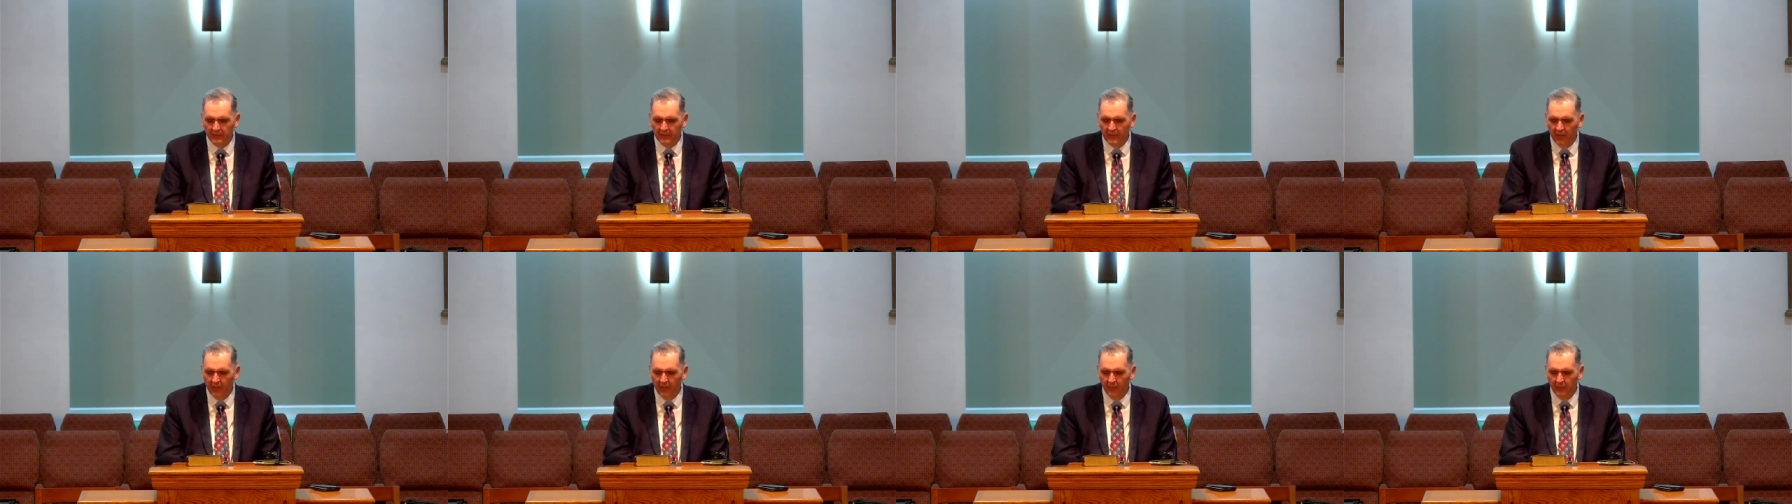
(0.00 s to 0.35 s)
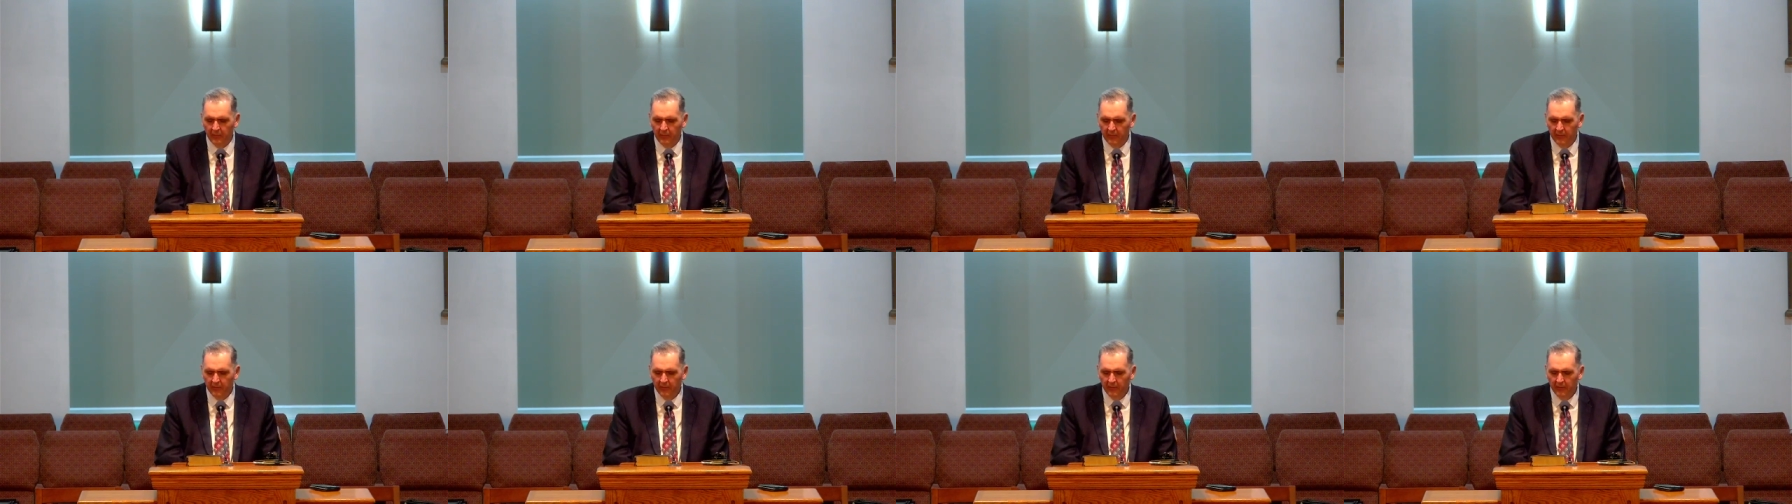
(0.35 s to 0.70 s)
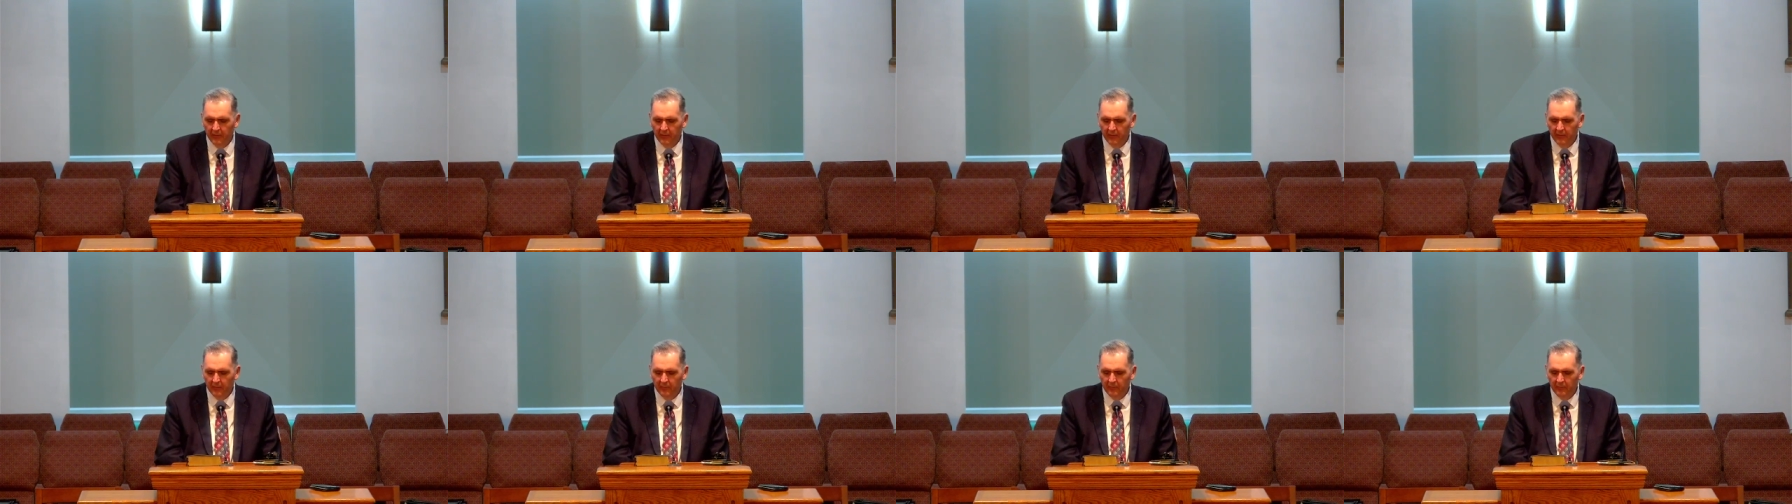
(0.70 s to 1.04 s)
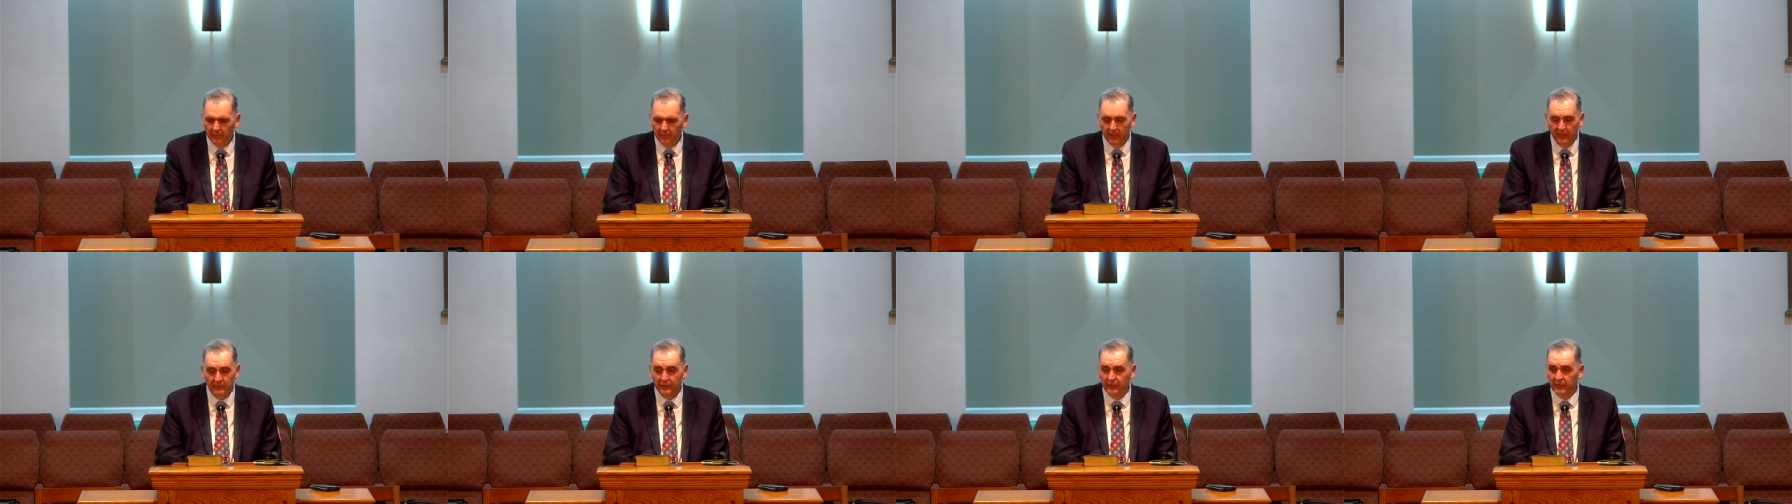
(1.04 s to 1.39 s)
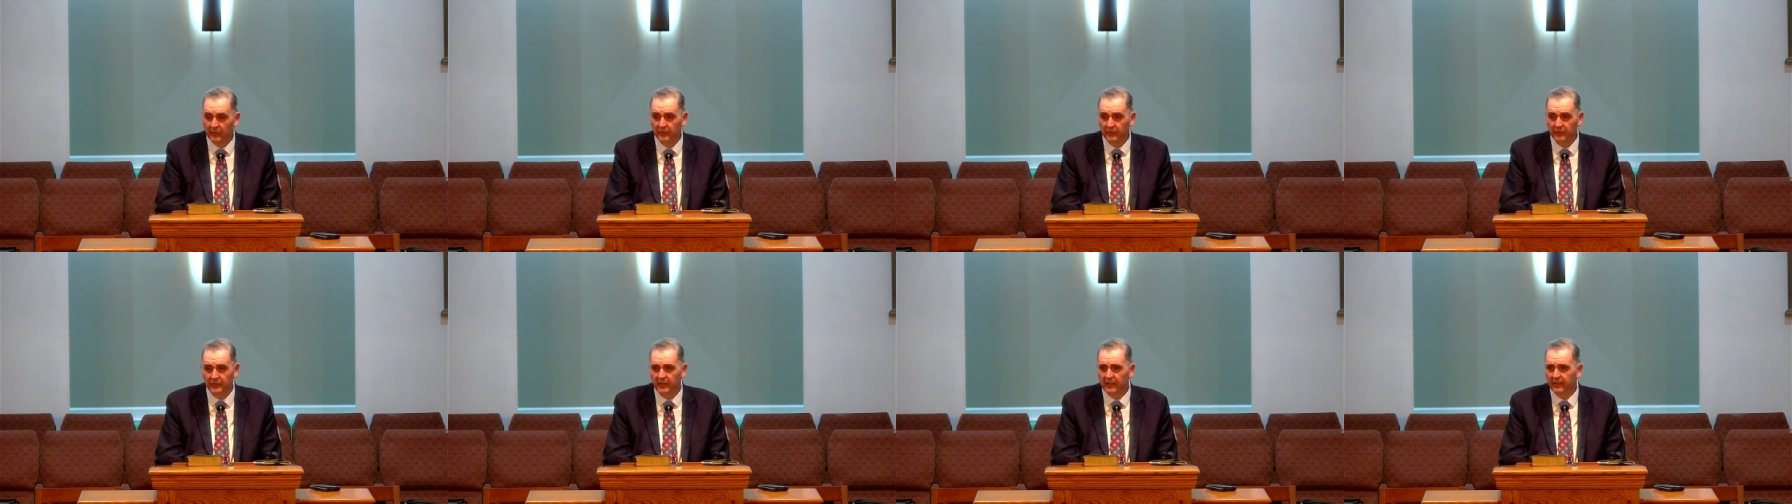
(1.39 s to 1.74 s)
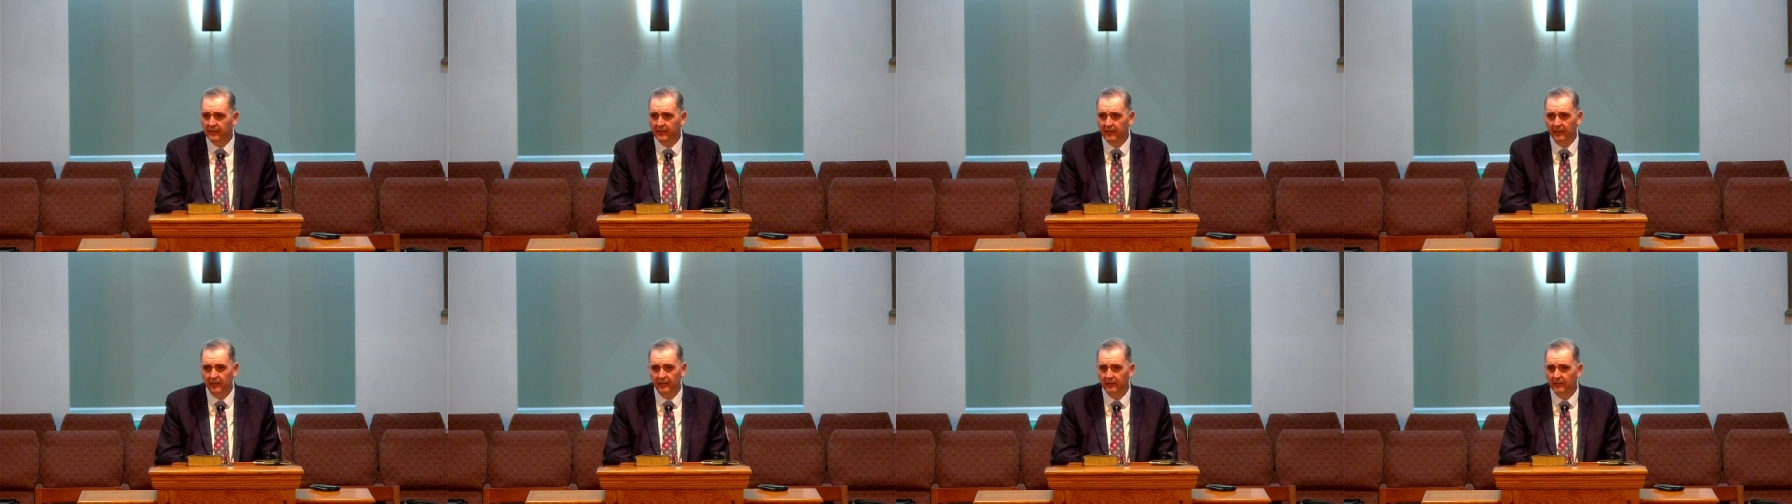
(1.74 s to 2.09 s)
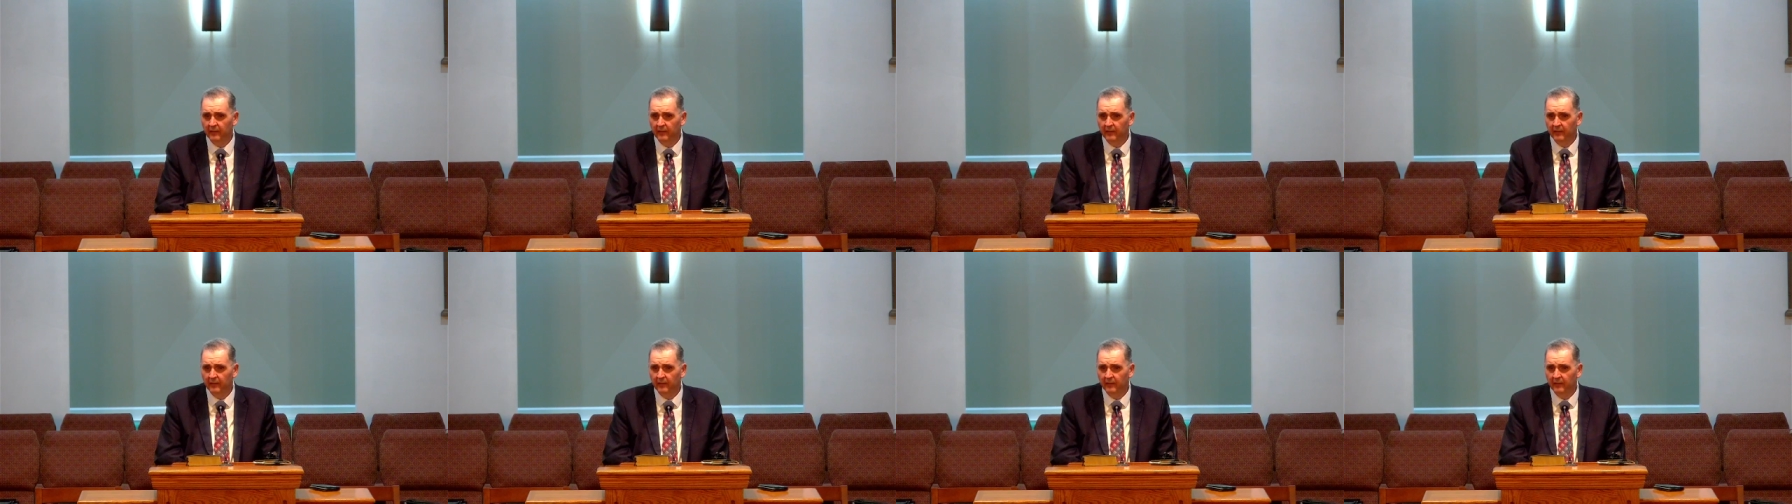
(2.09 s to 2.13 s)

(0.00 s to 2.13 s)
help, but I'm still seeking.